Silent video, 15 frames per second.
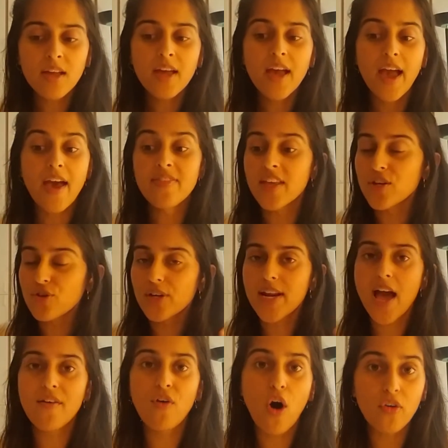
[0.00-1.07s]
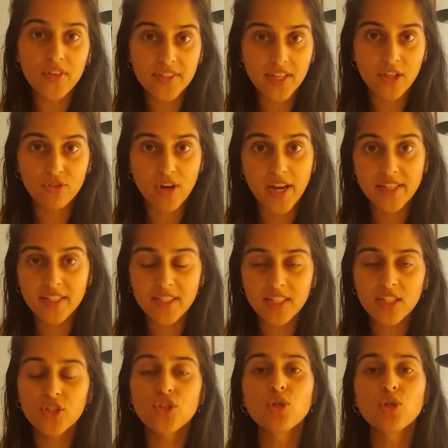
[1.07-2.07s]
and then you're gonna have all these other ideas.